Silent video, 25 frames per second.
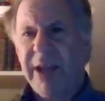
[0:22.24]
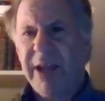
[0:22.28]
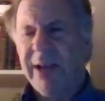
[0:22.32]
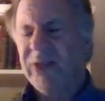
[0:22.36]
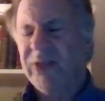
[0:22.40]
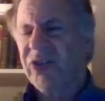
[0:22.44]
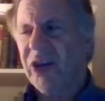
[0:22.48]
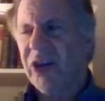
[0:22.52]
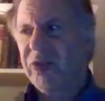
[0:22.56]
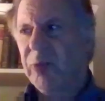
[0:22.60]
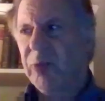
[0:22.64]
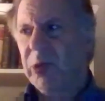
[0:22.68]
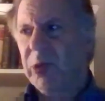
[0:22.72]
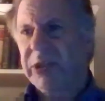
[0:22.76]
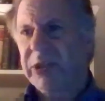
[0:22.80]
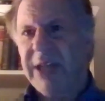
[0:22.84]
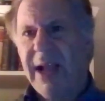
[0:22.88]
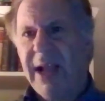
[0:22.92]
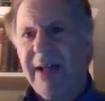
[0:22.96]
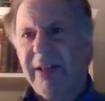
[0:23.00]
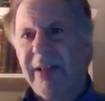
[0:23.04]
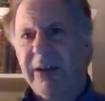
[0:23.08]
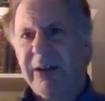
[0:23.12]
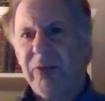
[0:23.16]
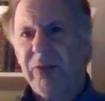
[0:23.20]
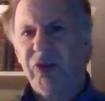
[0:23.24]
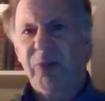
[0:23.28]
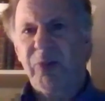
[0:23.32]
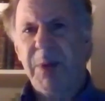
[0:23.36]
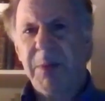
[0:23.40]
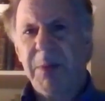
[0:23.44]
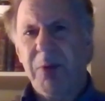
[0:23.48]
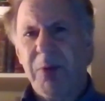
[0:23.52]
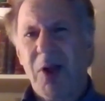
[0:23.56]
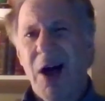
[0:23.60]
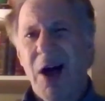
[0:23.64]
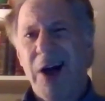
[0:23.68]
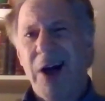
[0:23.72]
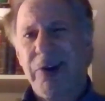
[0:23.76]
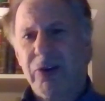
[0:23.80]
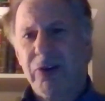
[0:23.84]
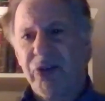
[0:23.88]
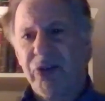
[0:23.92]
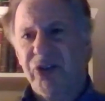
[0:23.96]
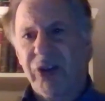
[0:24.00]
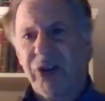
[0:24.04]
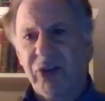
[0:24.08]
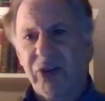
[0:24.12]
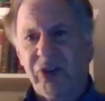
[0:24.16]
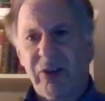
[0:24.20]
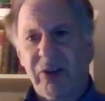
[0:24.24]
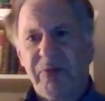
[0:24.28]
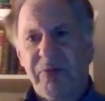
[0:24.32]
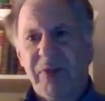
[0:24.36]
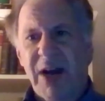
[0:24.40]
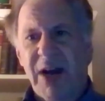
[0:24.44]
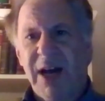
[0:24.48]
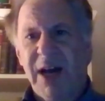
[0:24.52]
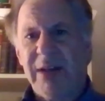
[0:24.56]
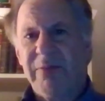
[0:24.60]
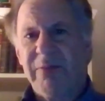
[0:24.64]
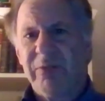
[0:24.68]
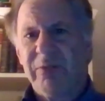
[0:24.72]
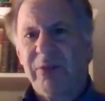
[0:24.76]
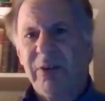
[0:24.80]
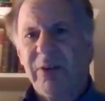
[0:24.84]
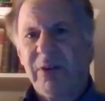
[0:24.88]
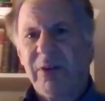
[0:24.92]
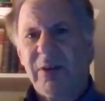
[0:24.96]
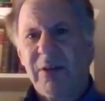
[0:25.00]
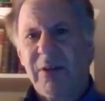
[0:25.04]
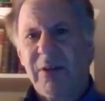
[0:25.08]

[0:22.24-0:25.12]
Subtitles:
of the excess mortality was people under 65.